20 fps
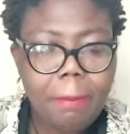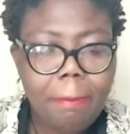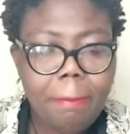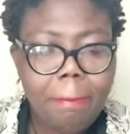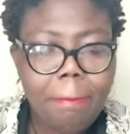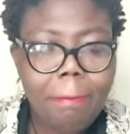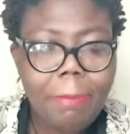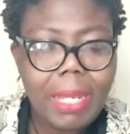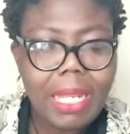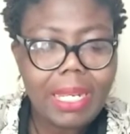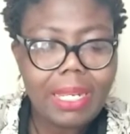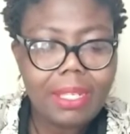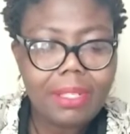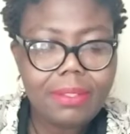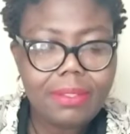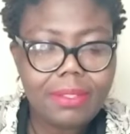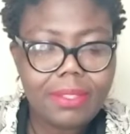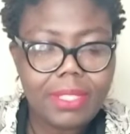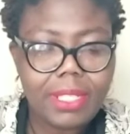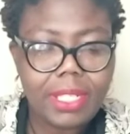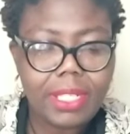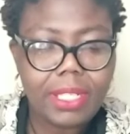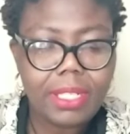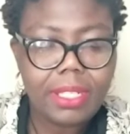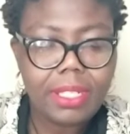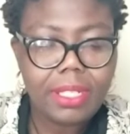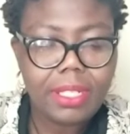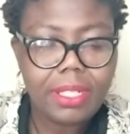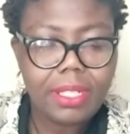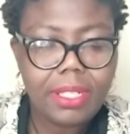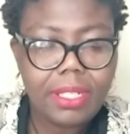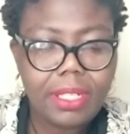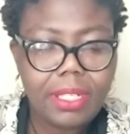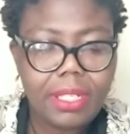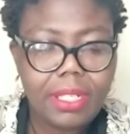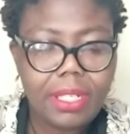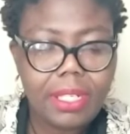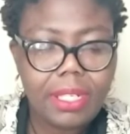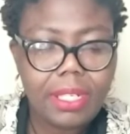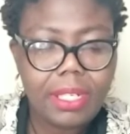balancing
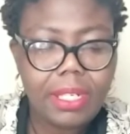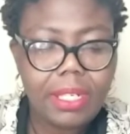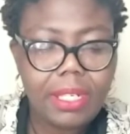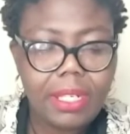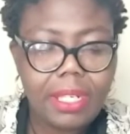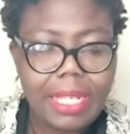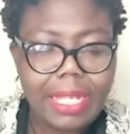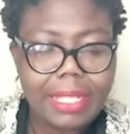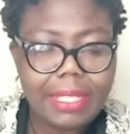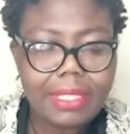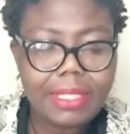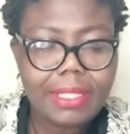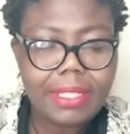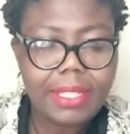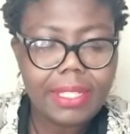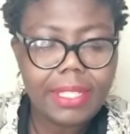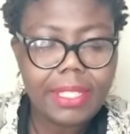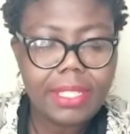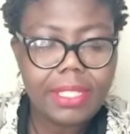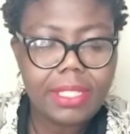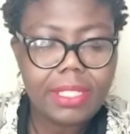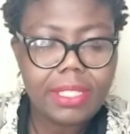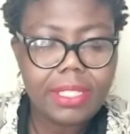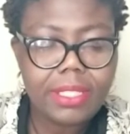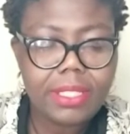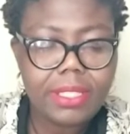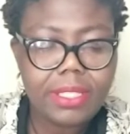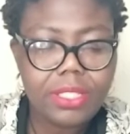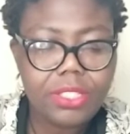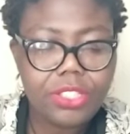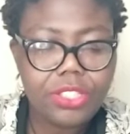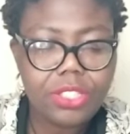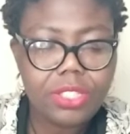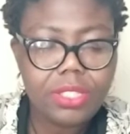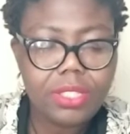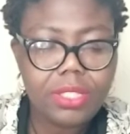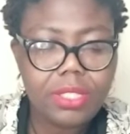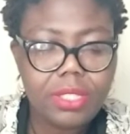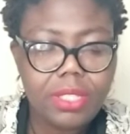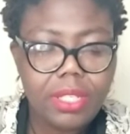like taking
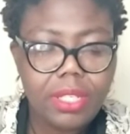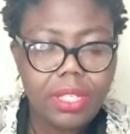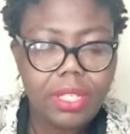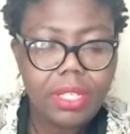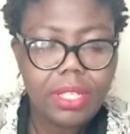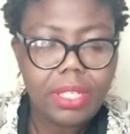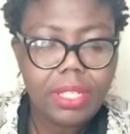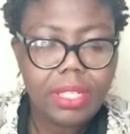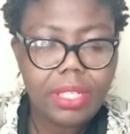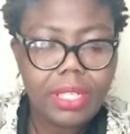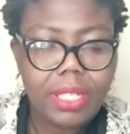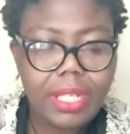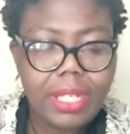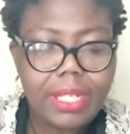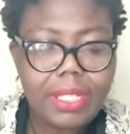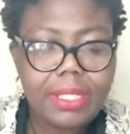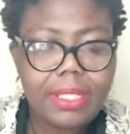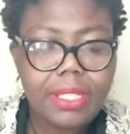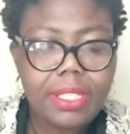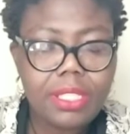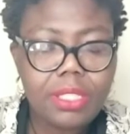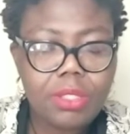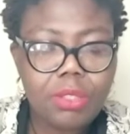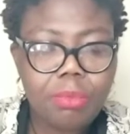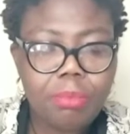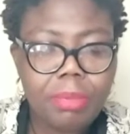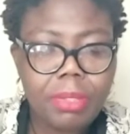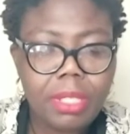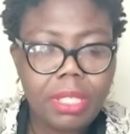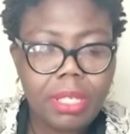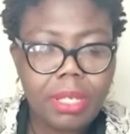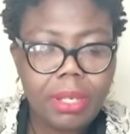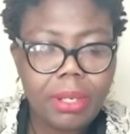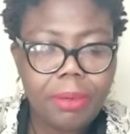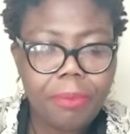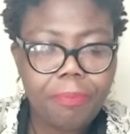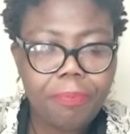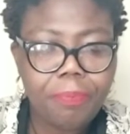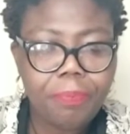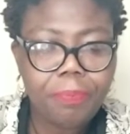decisions that need to be
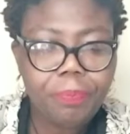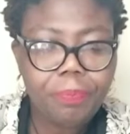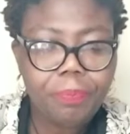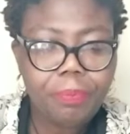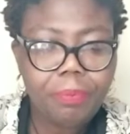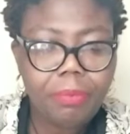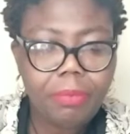um,